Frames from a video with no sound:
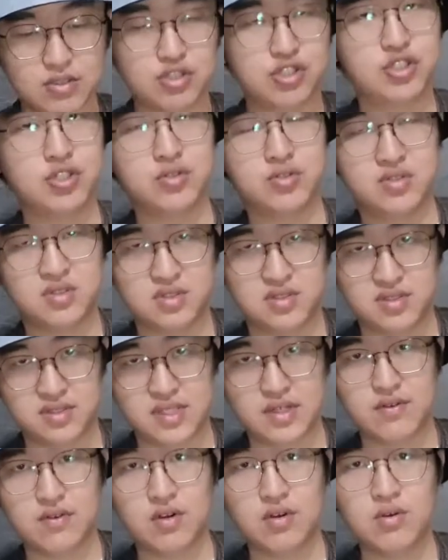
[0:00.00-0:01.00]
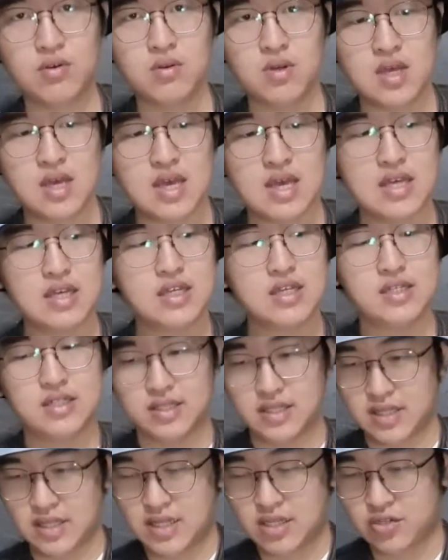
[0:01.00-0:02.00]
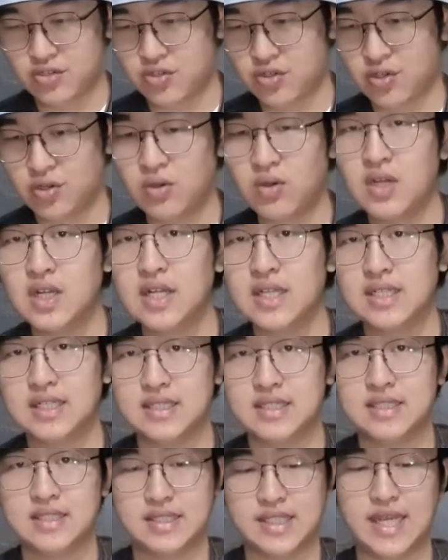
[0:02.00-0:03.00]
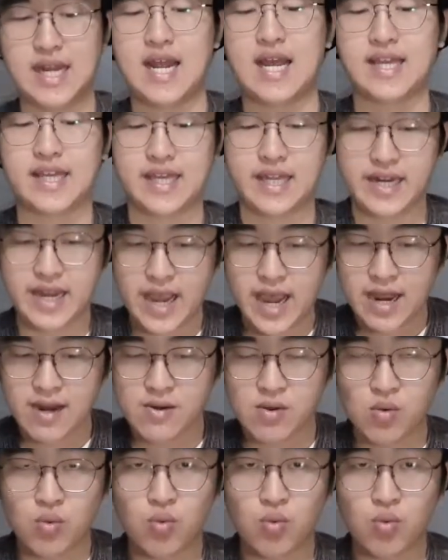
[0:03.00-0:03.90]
shows 0, so that I can add